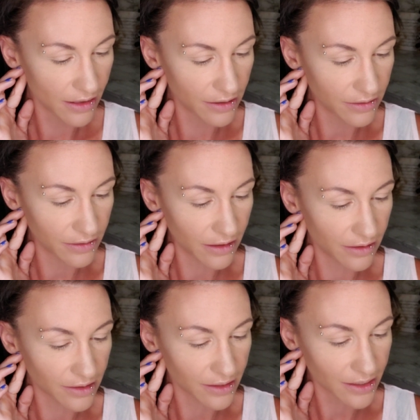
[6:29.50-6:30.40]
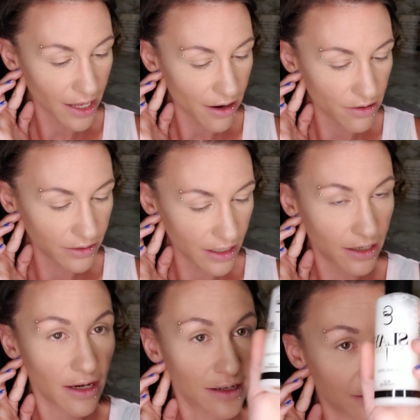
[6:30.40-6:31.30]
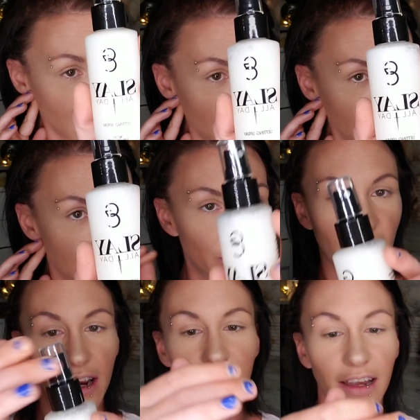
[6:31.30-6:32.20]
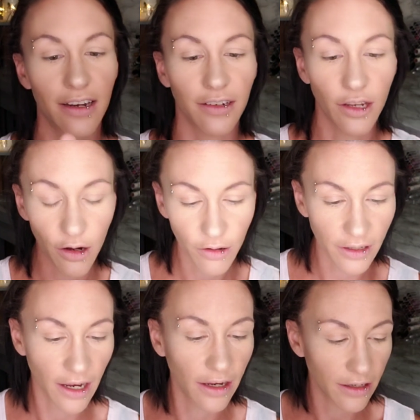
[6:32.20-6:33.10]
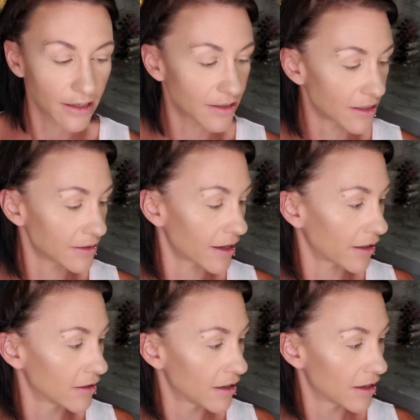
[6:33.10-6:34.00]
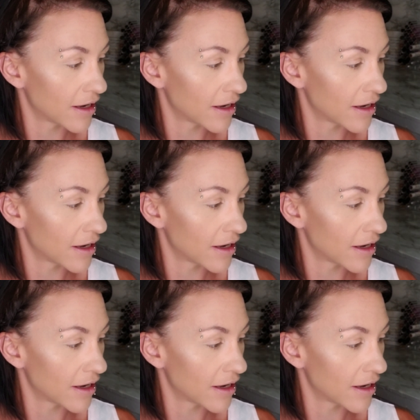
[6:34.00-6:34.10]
This is the Slay All Day Setting Spray in Coconut, as I said.